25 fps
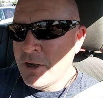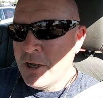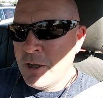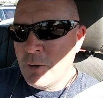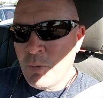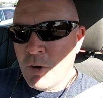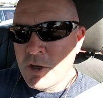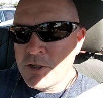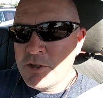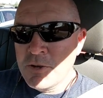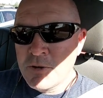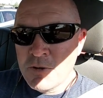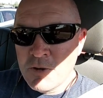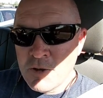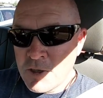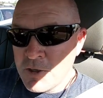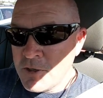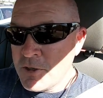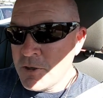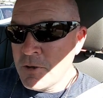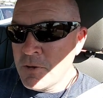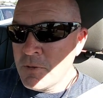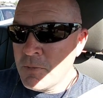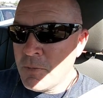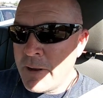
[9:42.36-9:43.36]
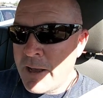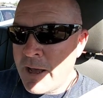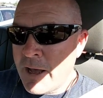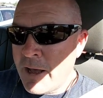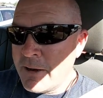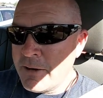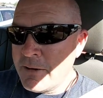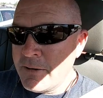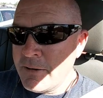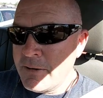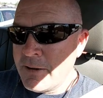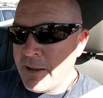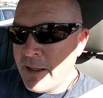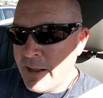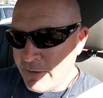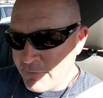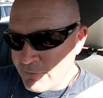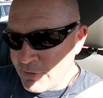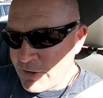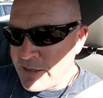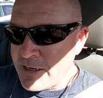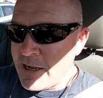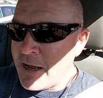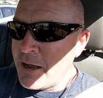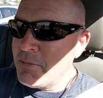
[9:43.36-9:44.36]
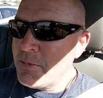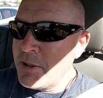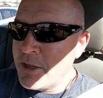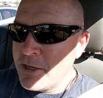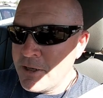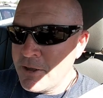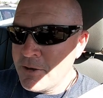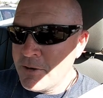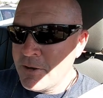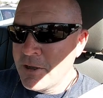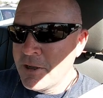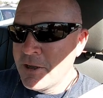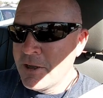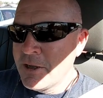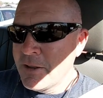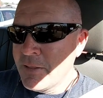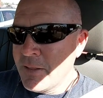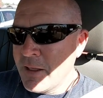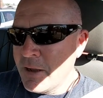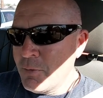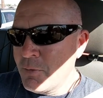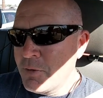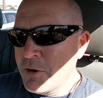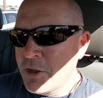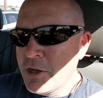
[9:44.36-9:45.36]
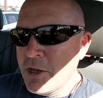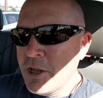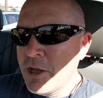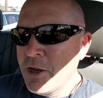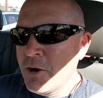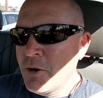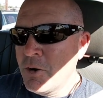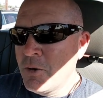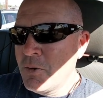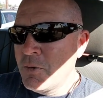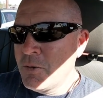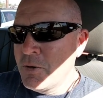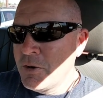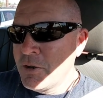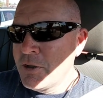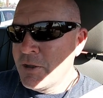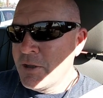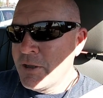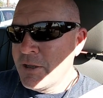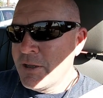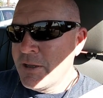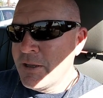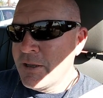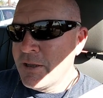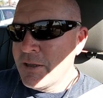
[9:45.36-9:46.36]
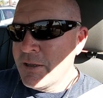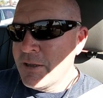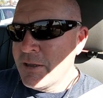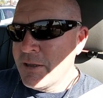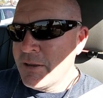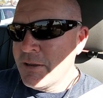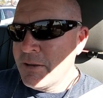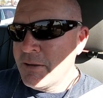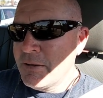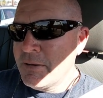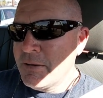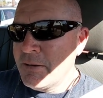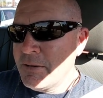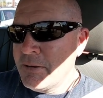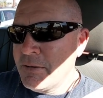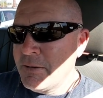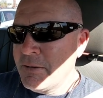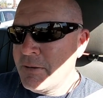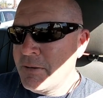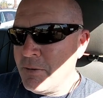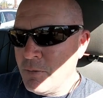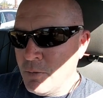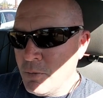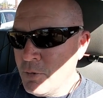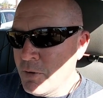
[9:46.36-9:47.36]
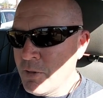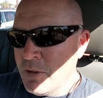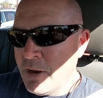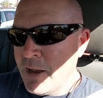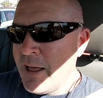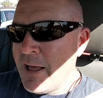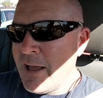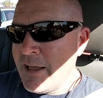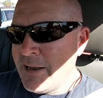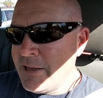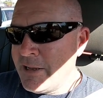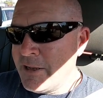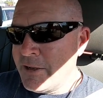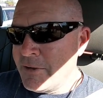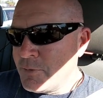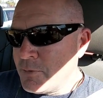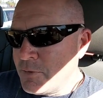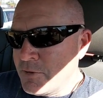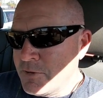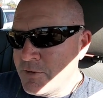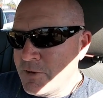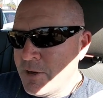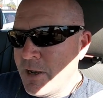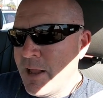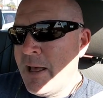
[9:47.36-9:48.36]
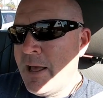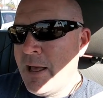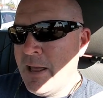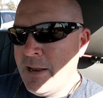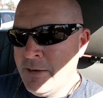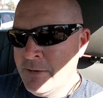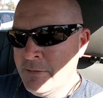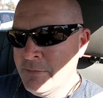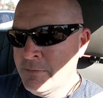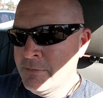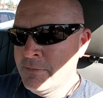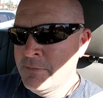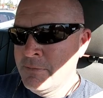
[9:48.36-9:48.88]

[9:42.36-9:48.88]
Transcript: and what you're going to do about every time they do. They want to know where the line is. Where's the line?